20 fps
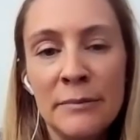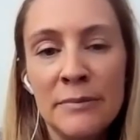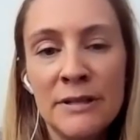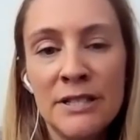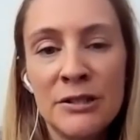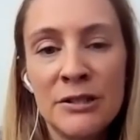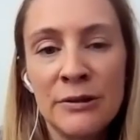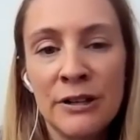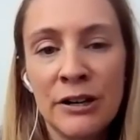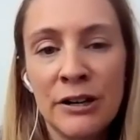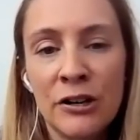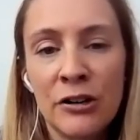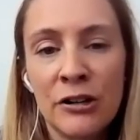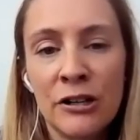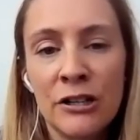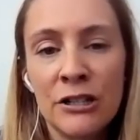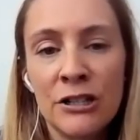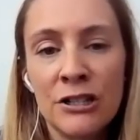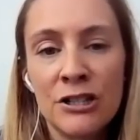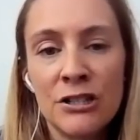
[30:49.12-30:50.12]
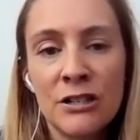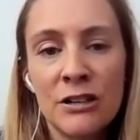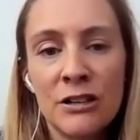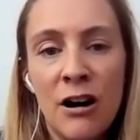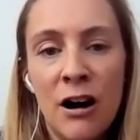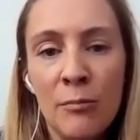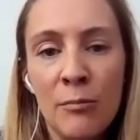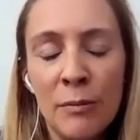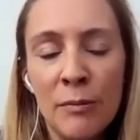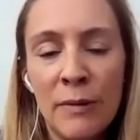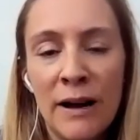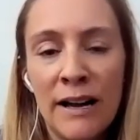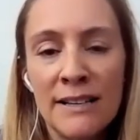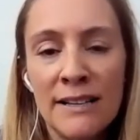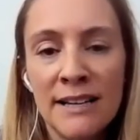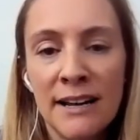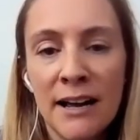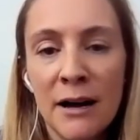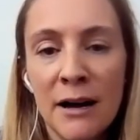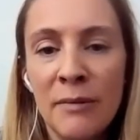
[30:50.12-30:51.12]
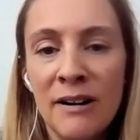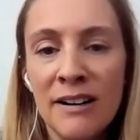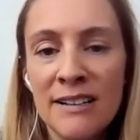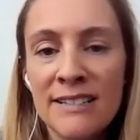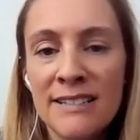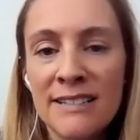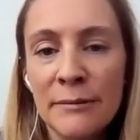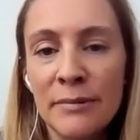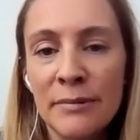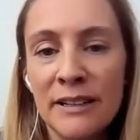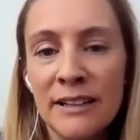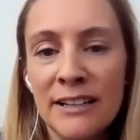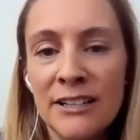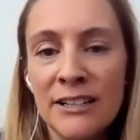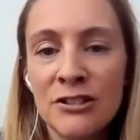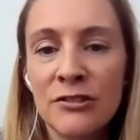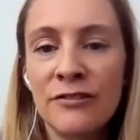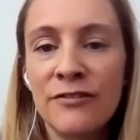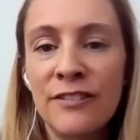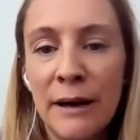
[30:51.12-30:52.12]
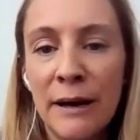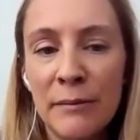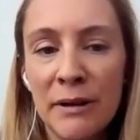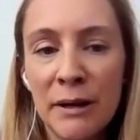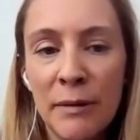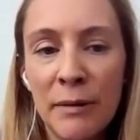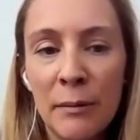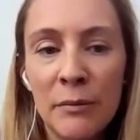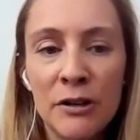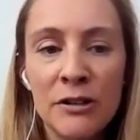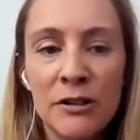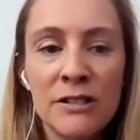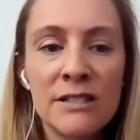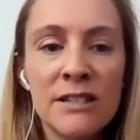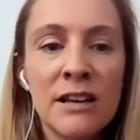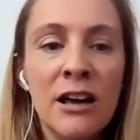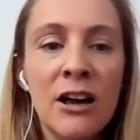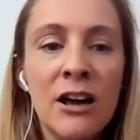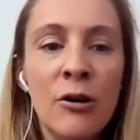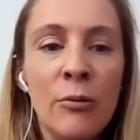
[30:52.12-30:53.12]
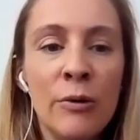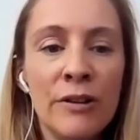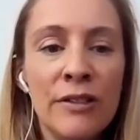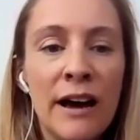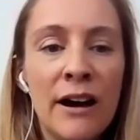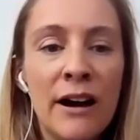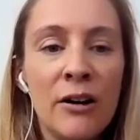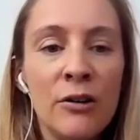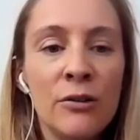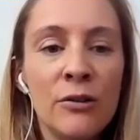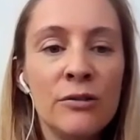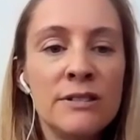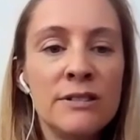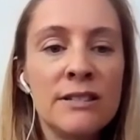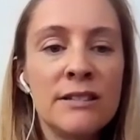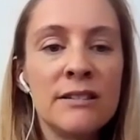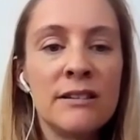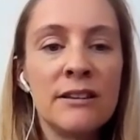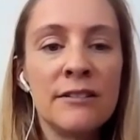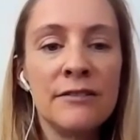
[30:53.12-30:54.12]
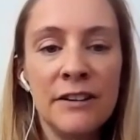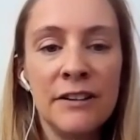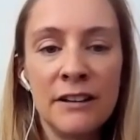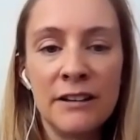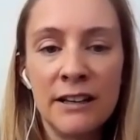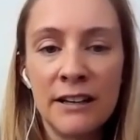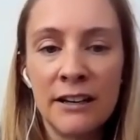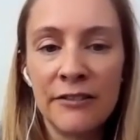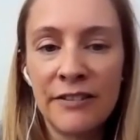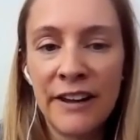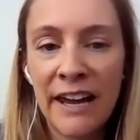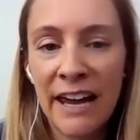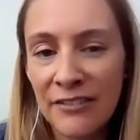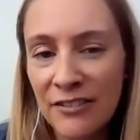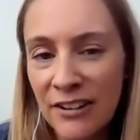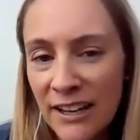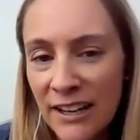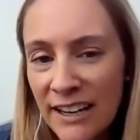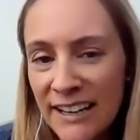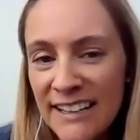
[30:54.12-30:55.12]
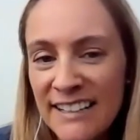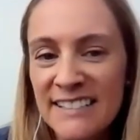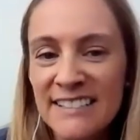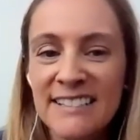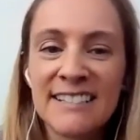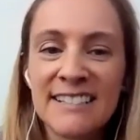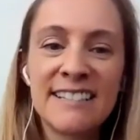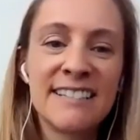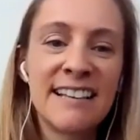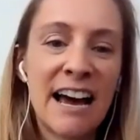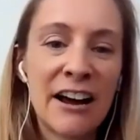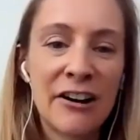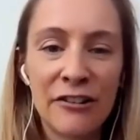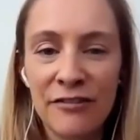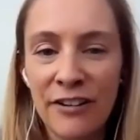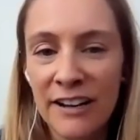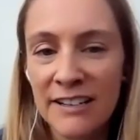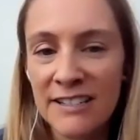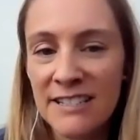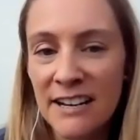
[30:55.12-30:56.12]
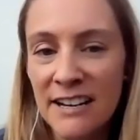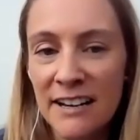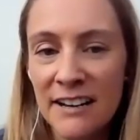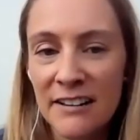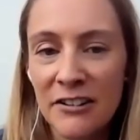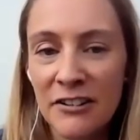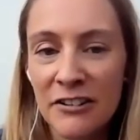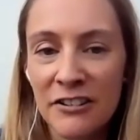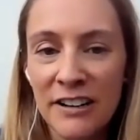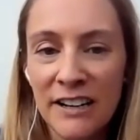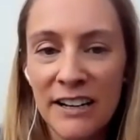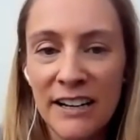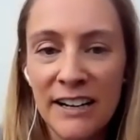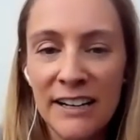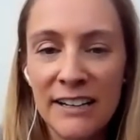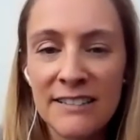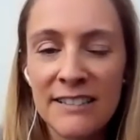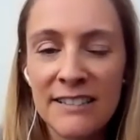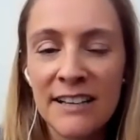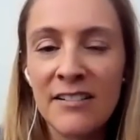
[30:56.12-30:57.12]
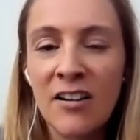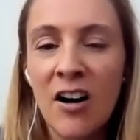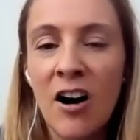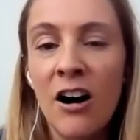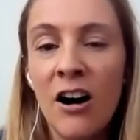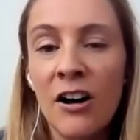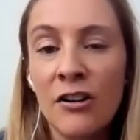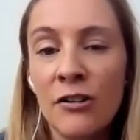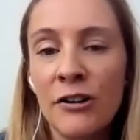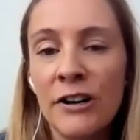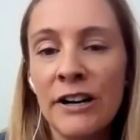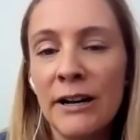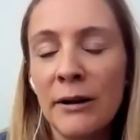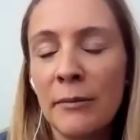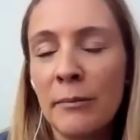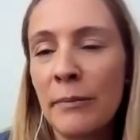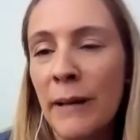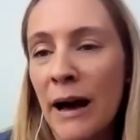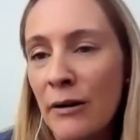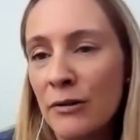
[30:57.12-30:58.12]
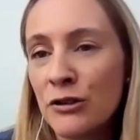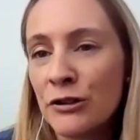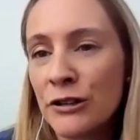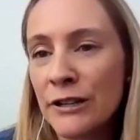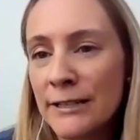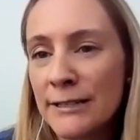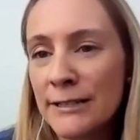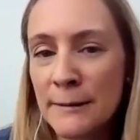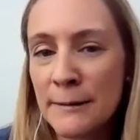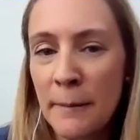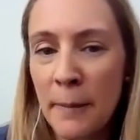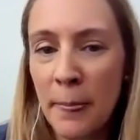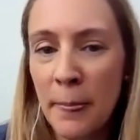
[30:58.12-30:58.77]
tips to encourage compromising amongst siblings or family members without the feeling of caving in, sacrificing their needs, and honoring boundaries?